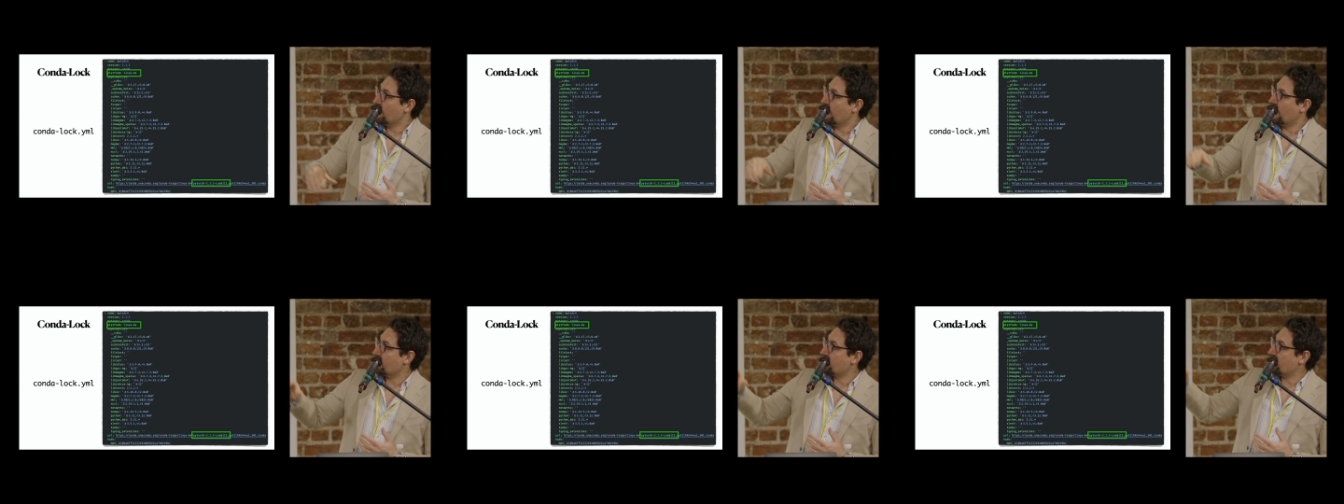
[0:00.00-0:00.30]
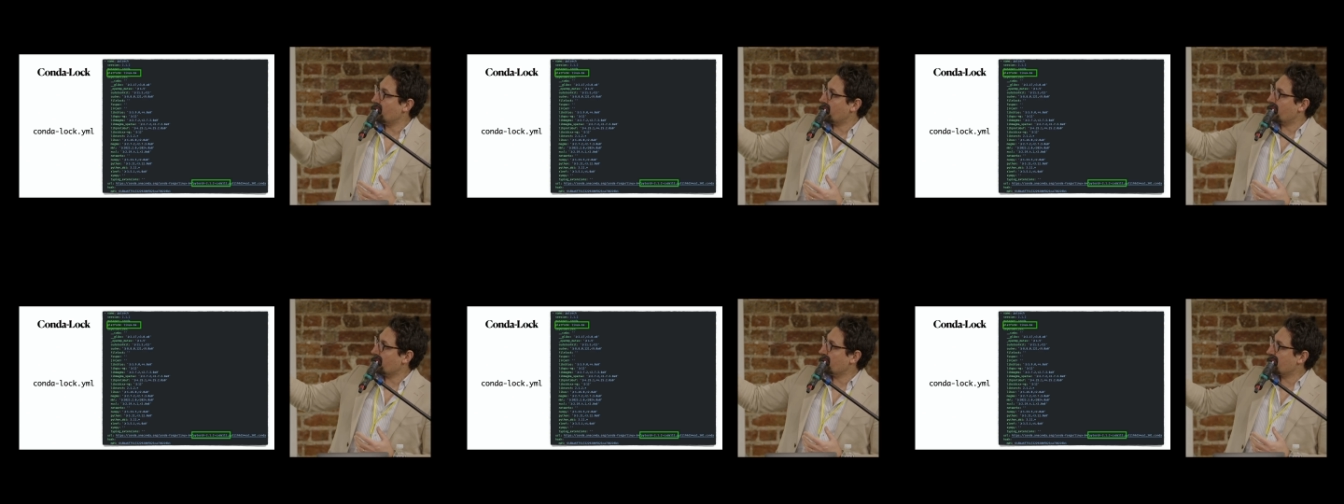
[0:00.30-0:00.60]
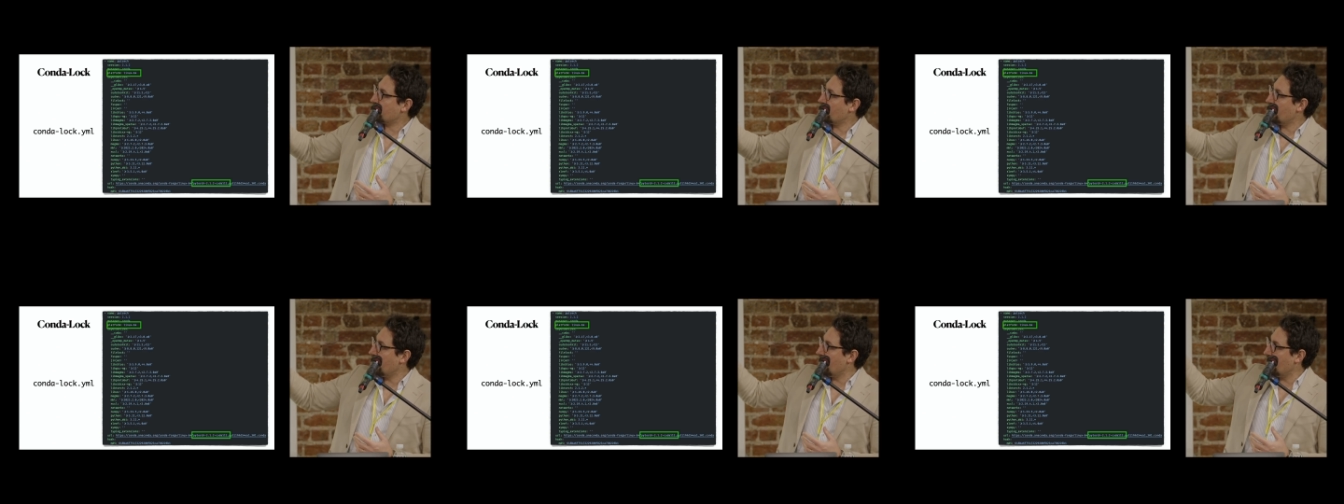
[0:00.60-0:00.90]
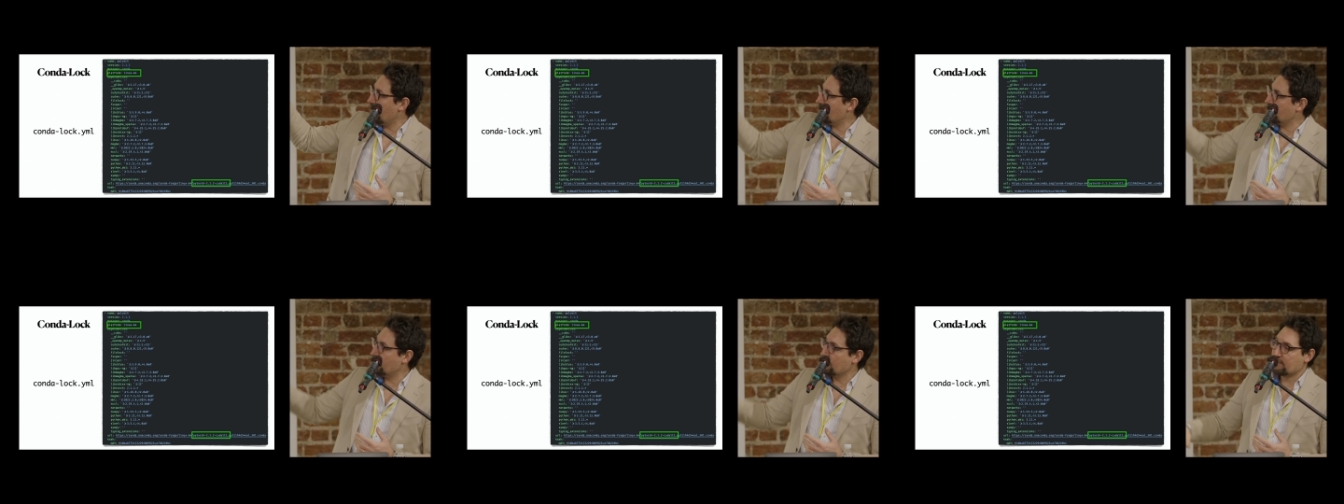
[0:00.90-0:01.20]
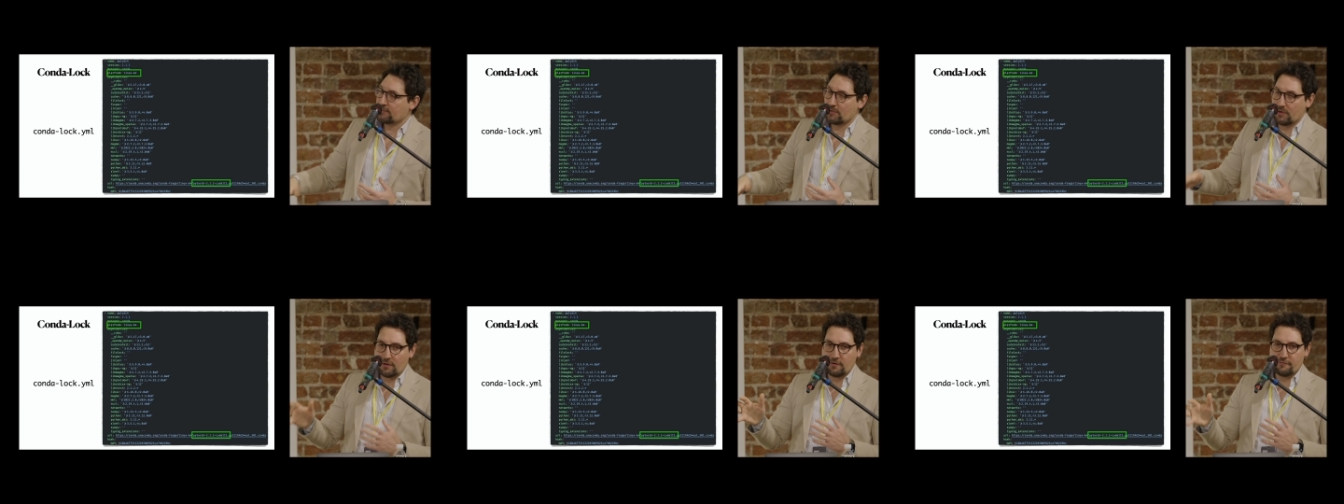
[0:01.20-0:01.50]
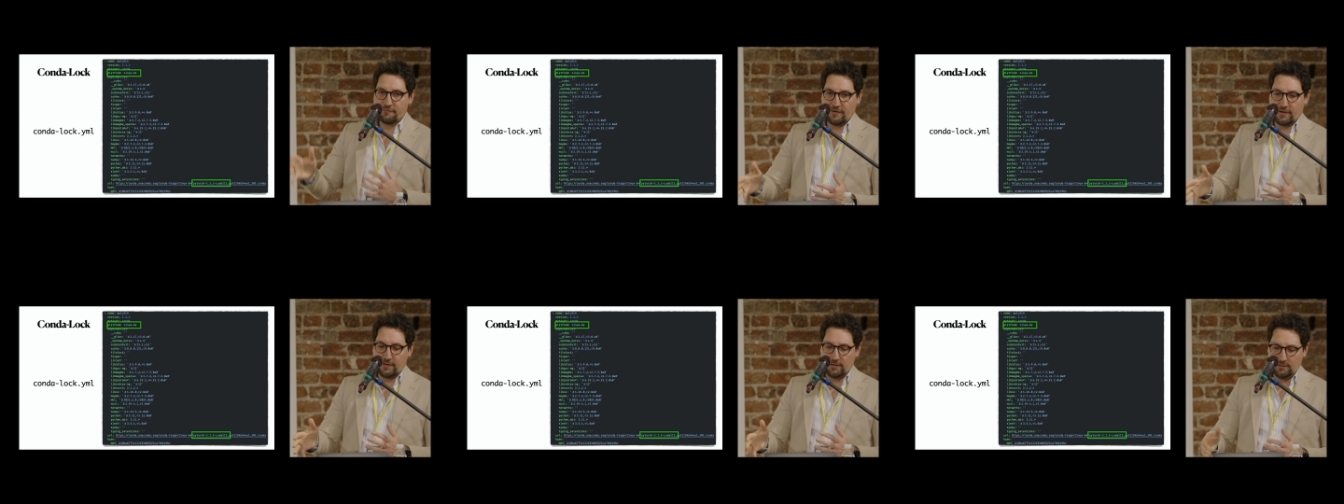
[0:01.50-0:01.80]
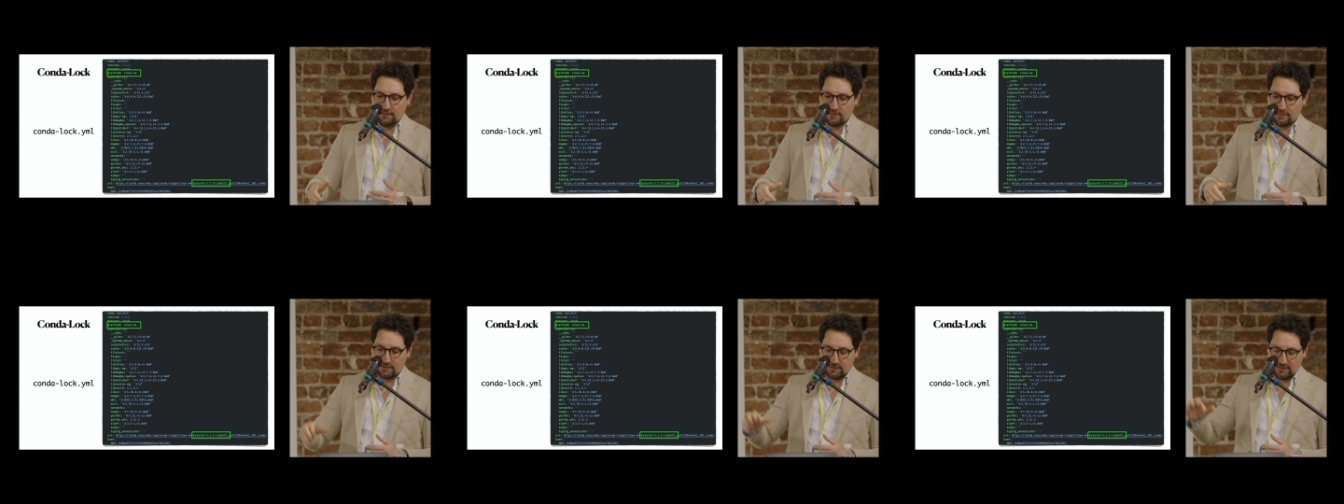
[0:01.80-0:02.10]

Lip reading: As you can see in this log file,